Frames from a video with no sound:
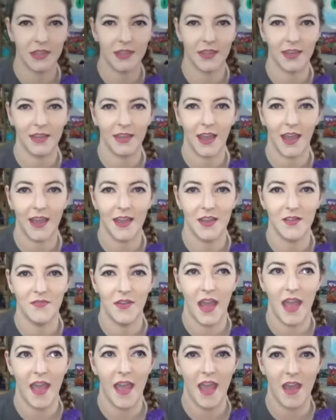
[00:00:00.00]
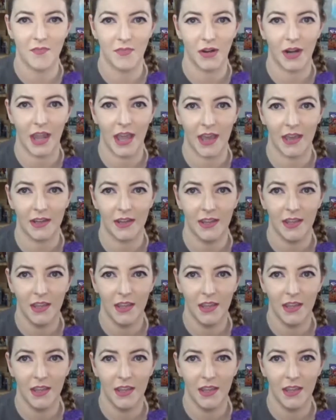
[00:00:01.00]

thing I have ever had.